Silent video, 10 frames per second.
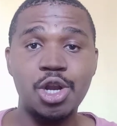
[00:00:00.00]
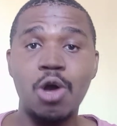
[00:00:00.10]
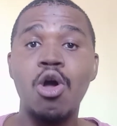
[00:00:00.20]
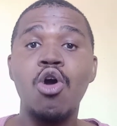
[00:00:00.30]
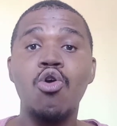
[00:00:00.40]

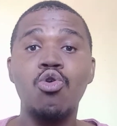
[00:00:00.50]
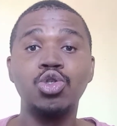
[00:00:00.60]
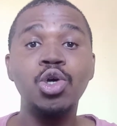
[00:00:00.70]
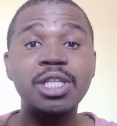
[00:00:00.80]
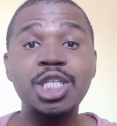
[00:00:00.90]

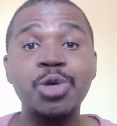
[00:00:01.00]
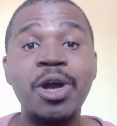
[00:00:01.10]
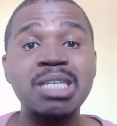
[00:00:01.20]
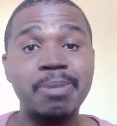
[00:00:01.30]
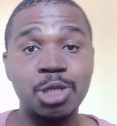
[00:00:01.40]
who took the
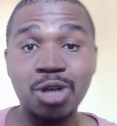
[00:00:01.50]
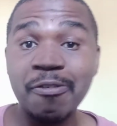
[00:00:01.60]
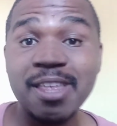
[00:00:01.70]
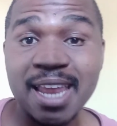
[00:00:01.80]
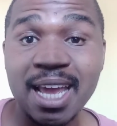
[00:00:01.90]
situation by the
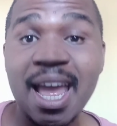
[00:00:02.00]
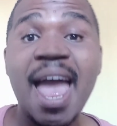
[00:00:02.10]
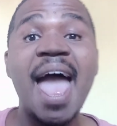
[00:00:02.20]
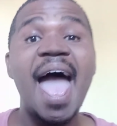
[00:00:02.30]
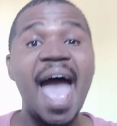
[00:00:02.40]
scruff of the neck
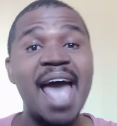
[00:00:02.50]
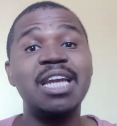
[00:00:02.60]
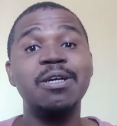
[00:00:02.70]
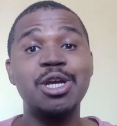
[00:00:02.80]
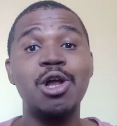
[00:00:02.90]

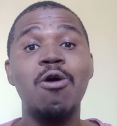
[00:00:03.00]
and,